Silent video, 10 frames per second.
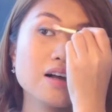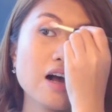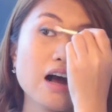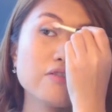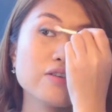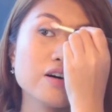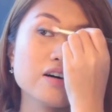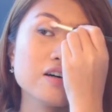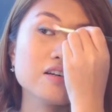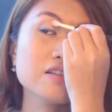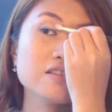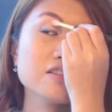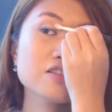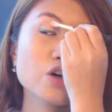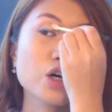have a
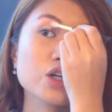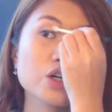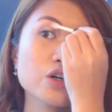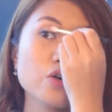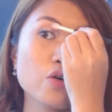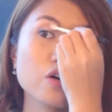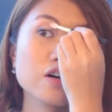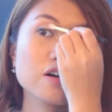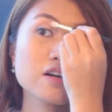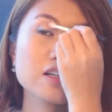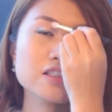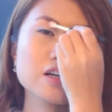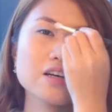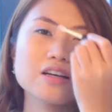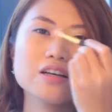darker look.
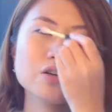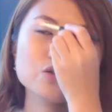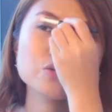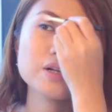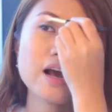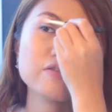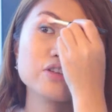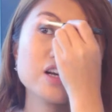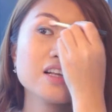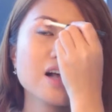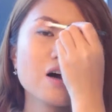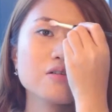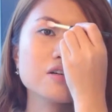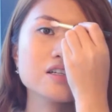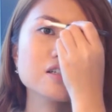Kasi usually after 8
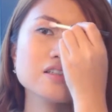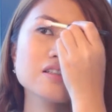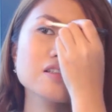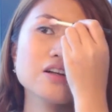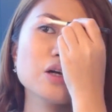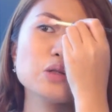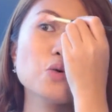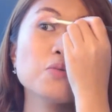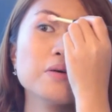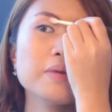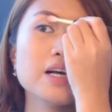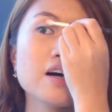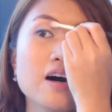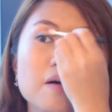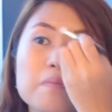hours, no more
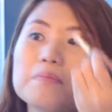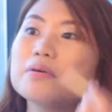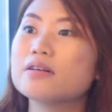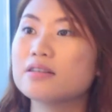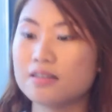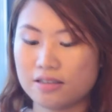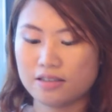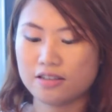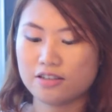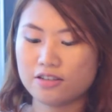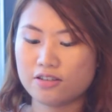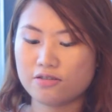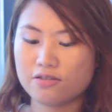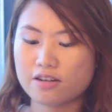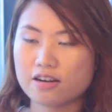makeup.
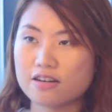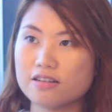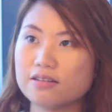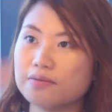So there.